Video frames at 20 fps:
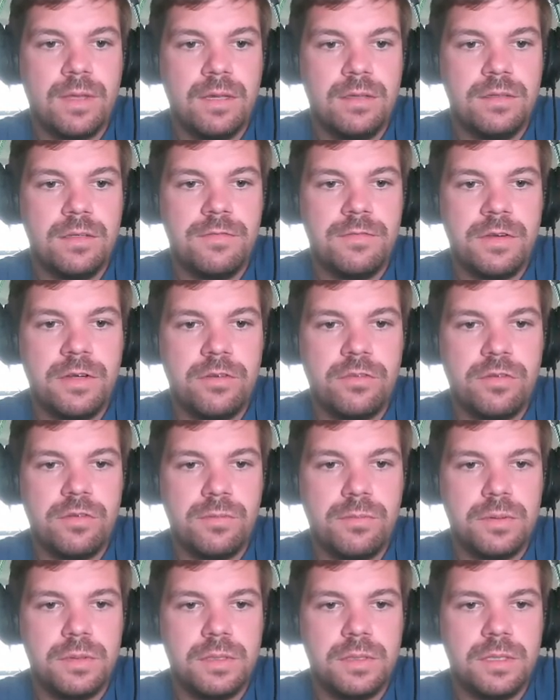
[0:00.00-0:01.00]
Defenders
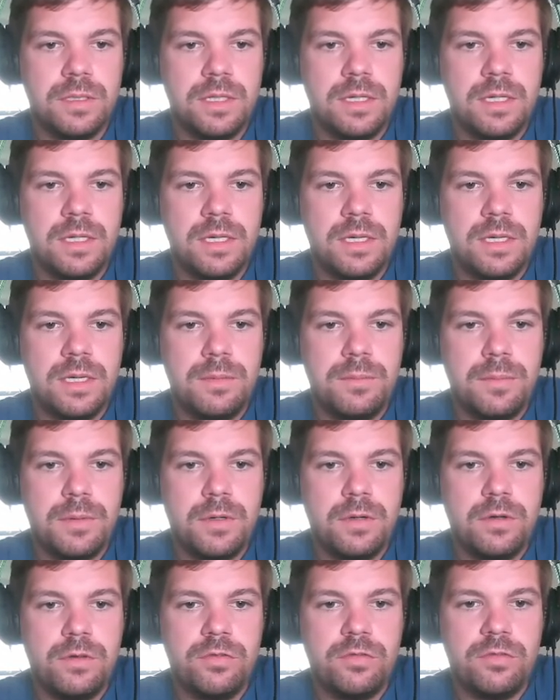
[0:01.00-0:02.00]
in play
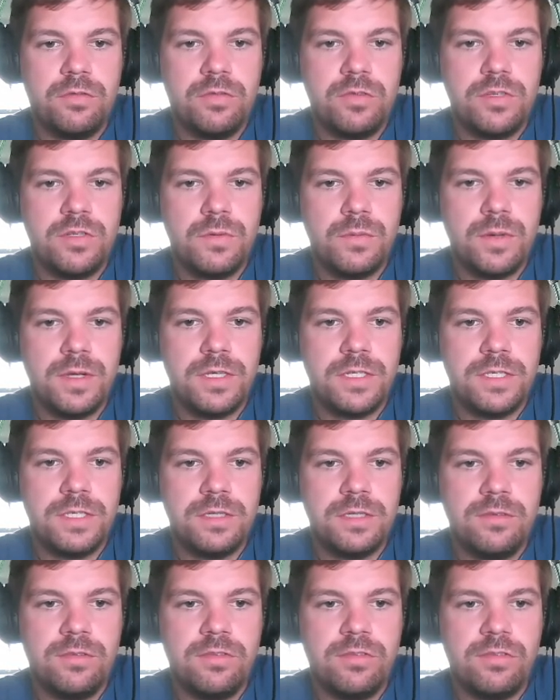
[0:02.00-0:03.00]
ball
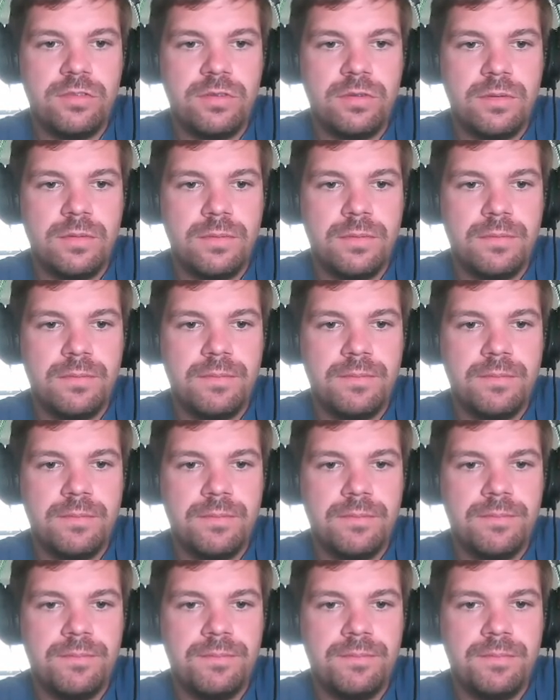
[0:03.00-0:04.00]
situations
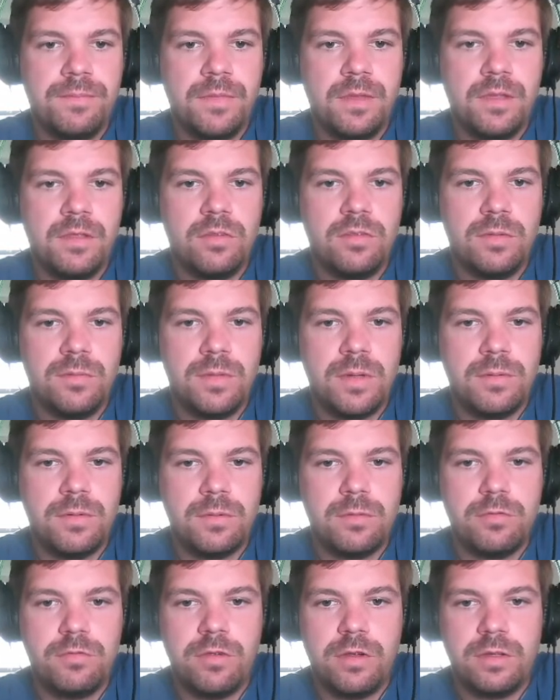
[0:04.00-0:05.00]
sometimes
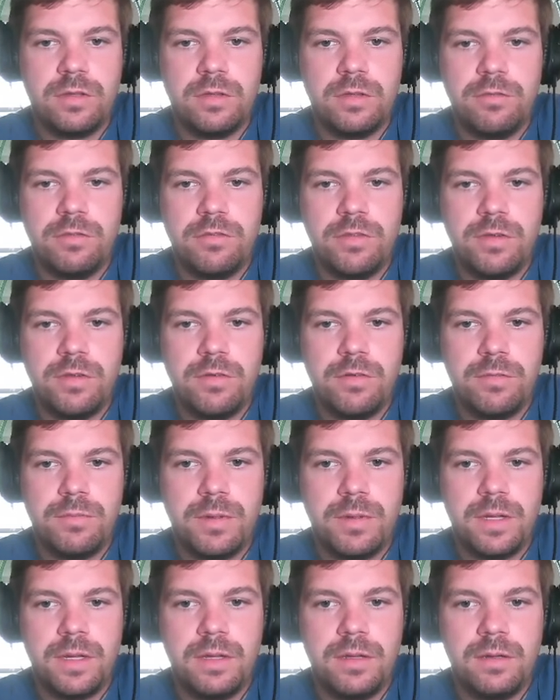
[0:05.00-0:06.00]
obstruct the receiver
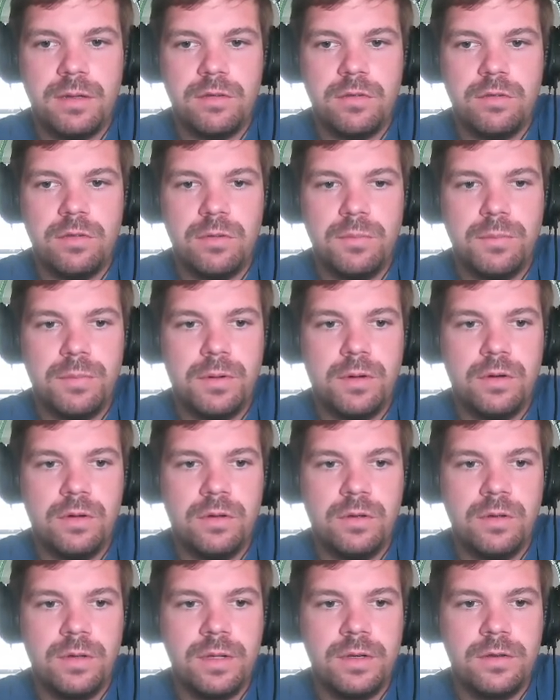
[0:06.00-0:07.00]
from getting to the
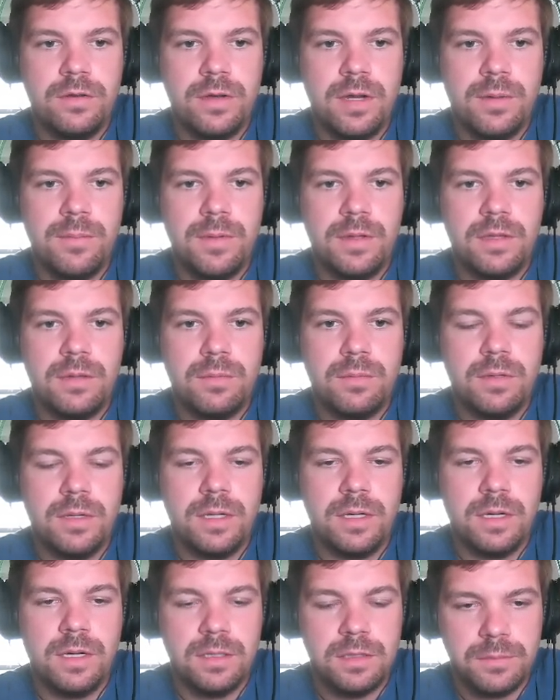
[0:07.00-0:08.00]
ball and do not make the
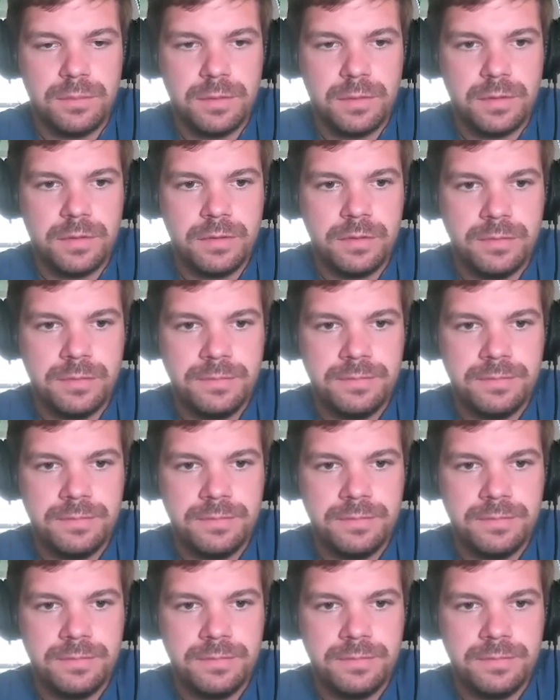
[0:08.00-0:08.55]
play on the ball.